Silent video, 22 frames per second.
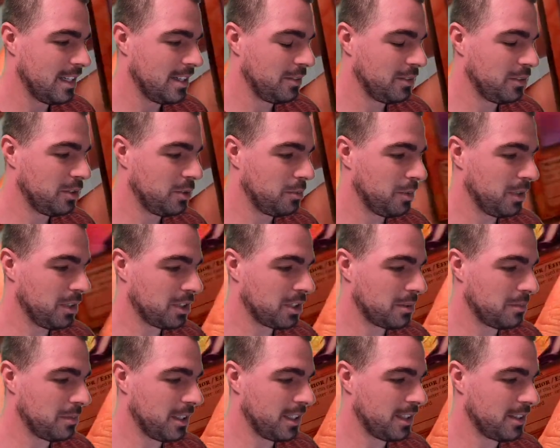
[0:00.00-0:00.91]
2 Buster
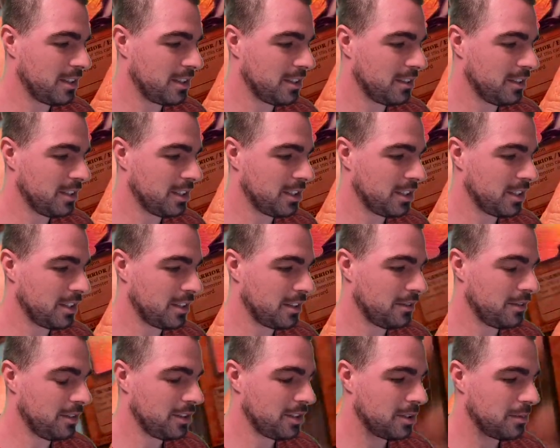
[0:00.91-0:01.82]
Bladers and Legendary
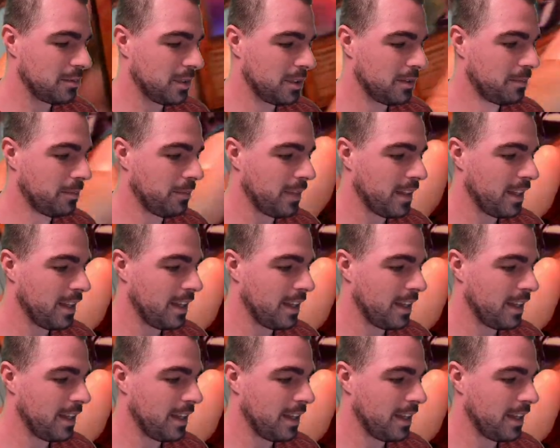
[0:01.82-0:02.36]
Fisherman.